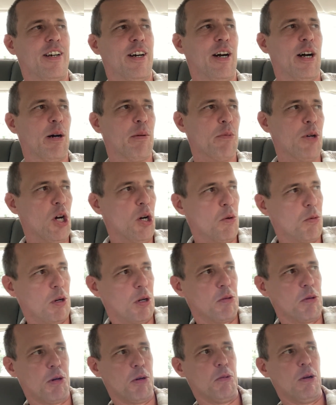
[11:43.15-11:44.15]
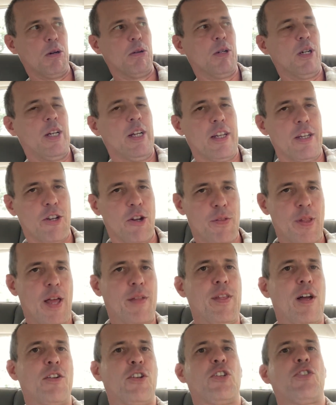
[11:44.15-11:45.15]
Whoa, whoa, whoa. You
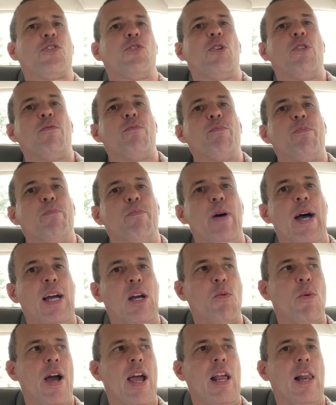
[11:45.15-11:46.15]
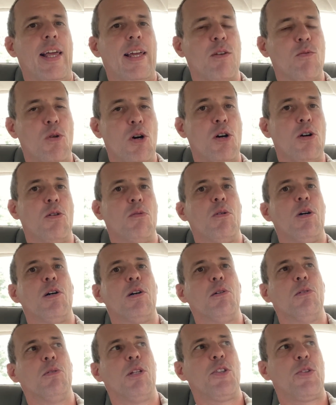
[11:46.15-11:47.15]
know, they'll just sort of back away, like, whoa,
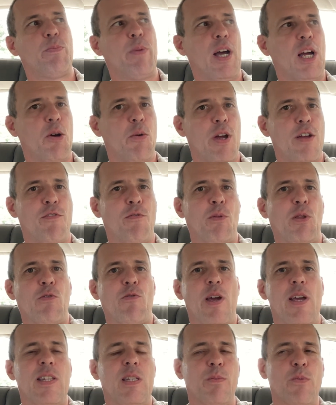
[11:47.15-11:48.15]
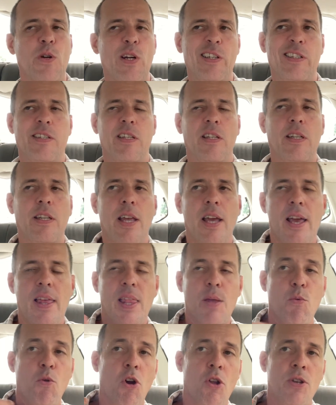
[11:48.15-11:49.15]
whoa, let's back away from the crazy person.
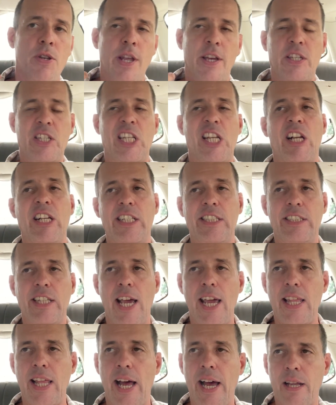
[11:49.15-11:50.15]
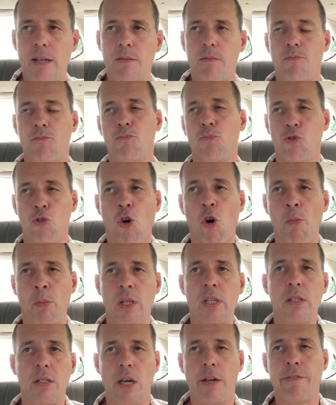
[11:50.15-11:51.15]
They won't necessarily say that.
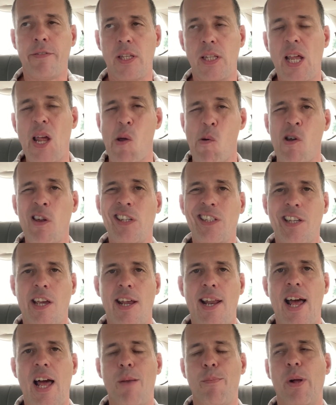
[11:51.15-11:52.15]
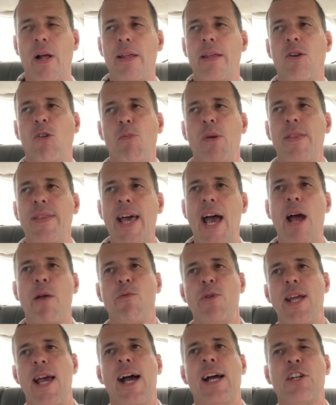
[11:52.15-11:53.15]
Normally, definitely, they won't say that. But it'll be
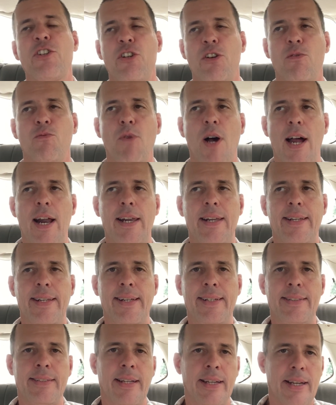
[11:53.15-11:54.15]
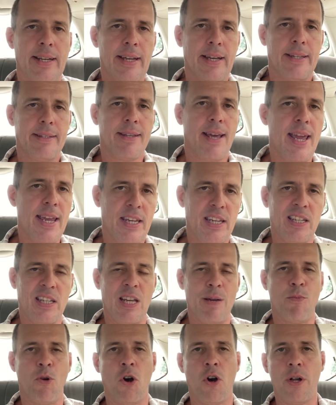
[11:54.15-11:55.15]
that reaction rather than taking
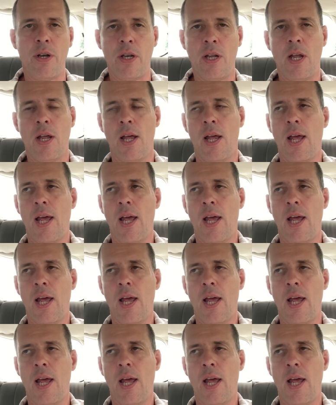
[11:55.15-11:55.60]
them on.